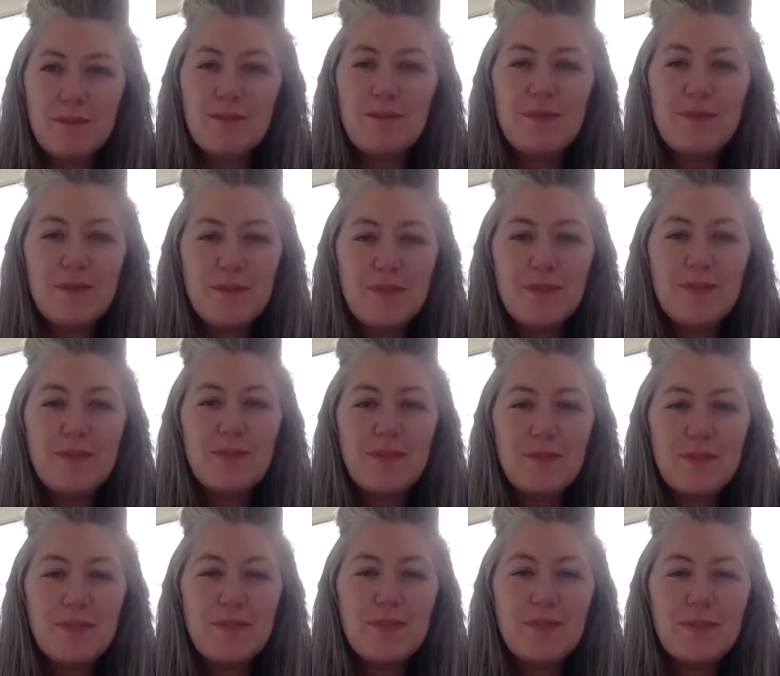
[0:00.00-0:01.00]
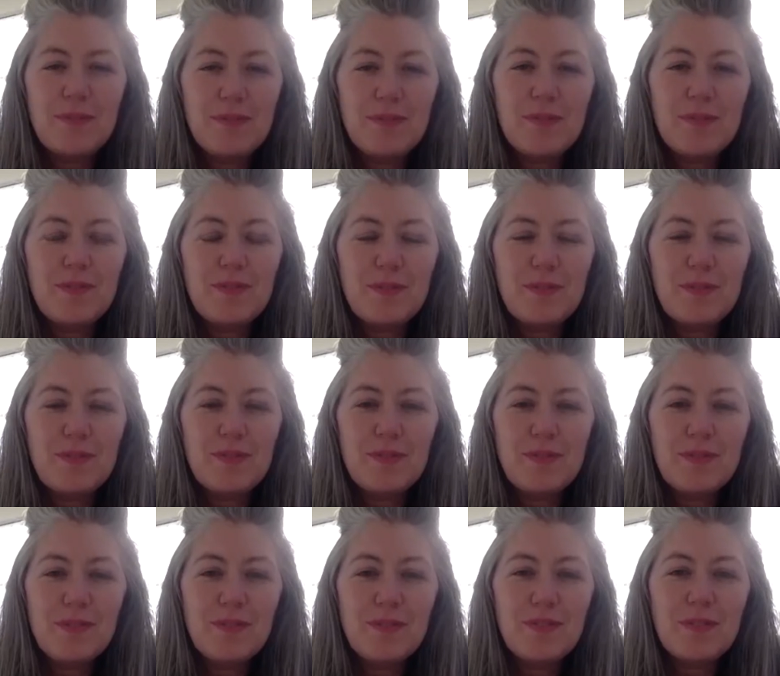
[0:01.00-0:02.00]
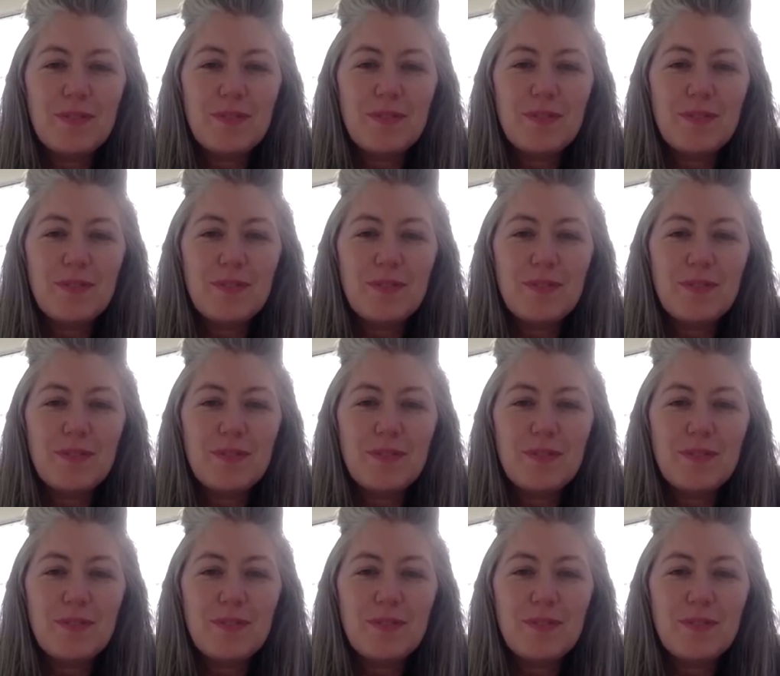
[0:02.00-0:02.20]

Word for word: Um, the buoys get broken